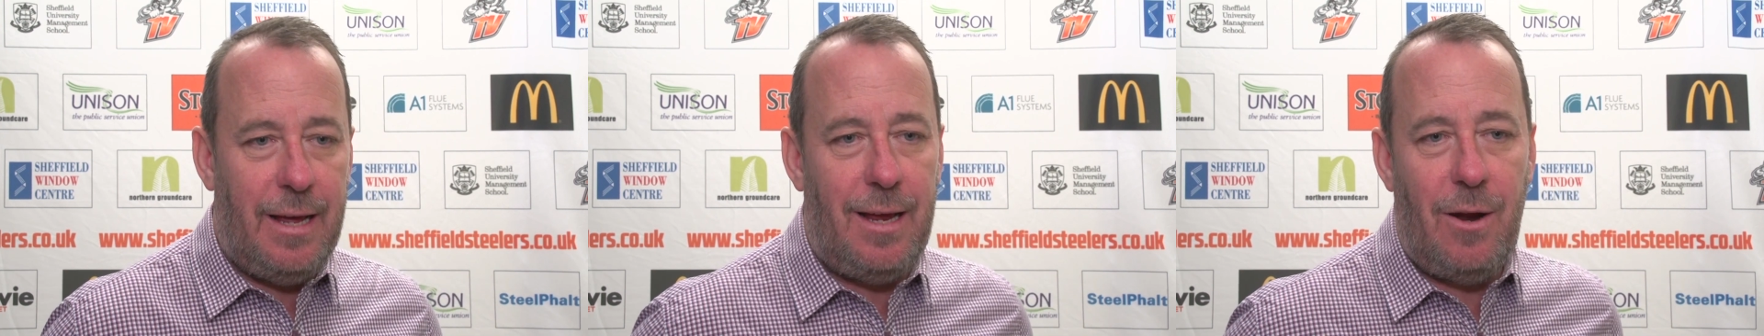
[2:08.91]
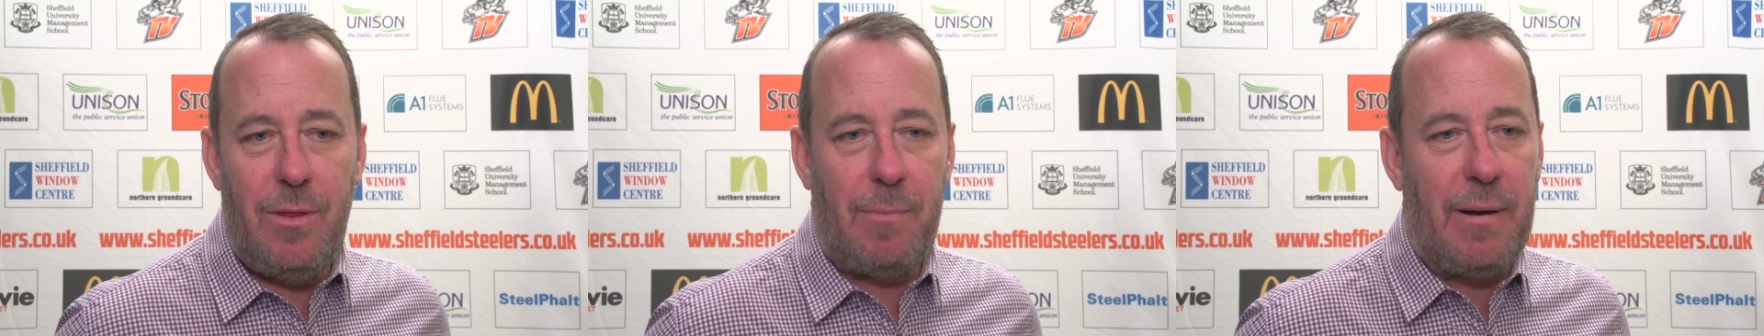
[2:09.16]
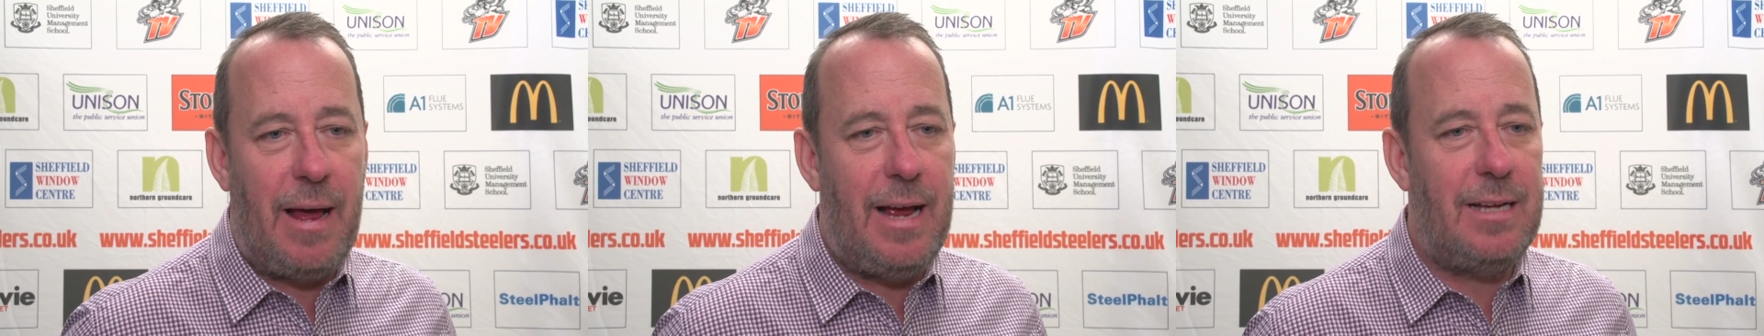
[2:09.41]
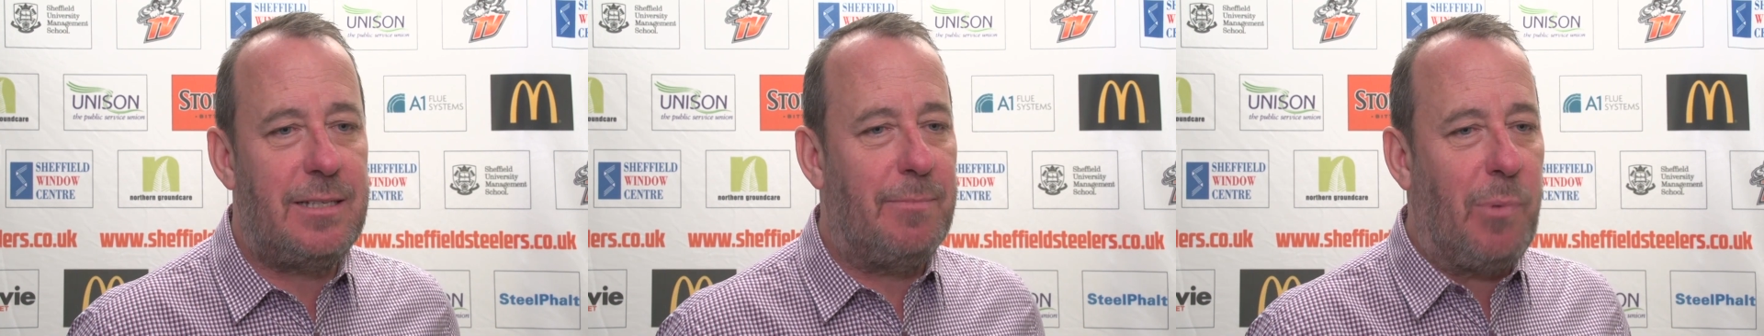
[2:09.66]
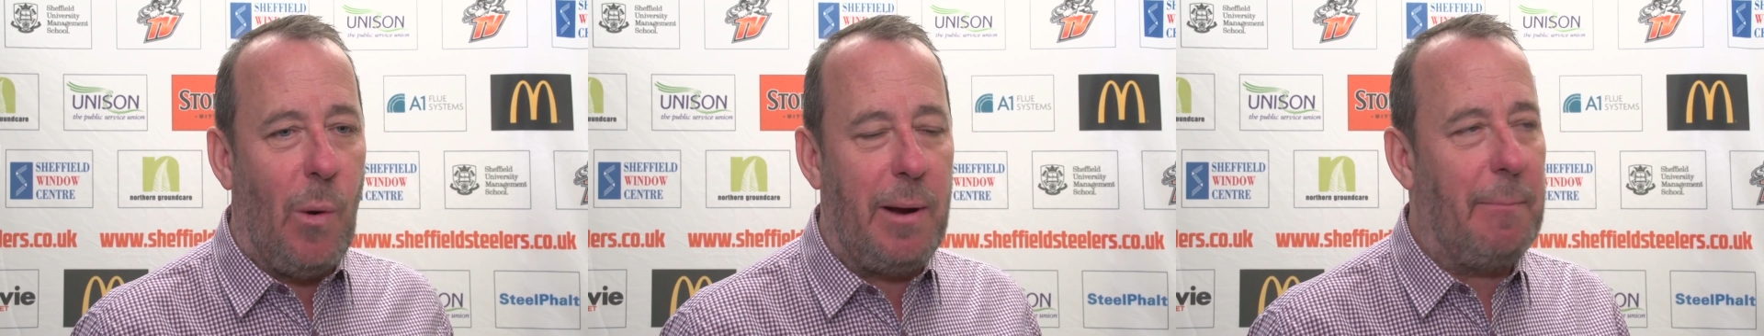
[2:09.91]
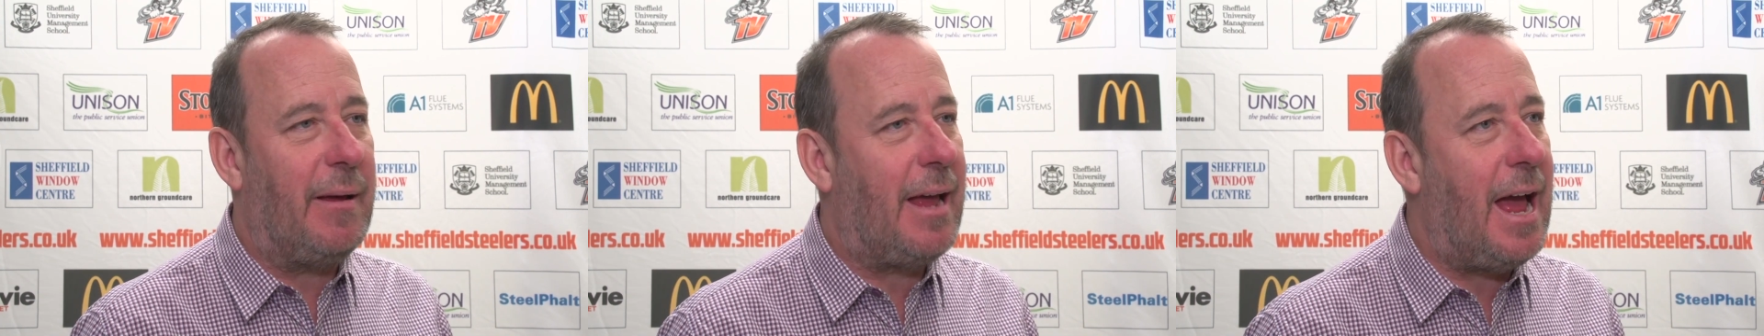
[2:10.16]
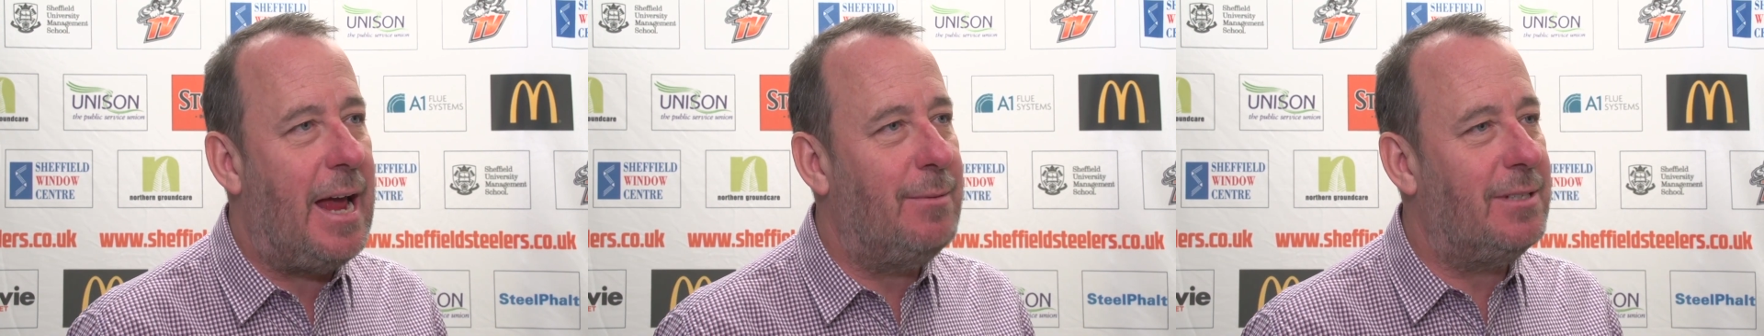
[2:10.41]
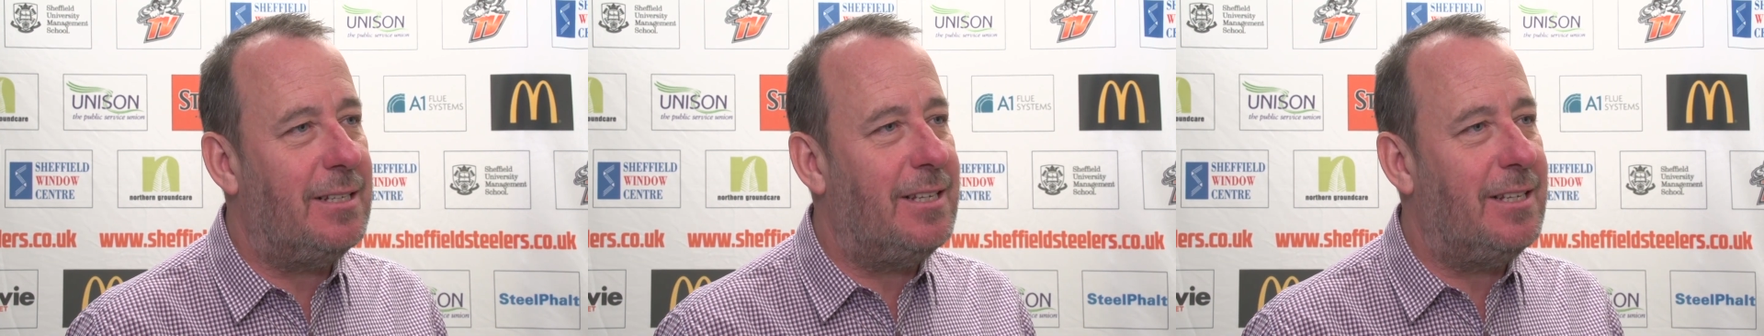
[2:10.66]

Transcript: you know, the players, the point per games.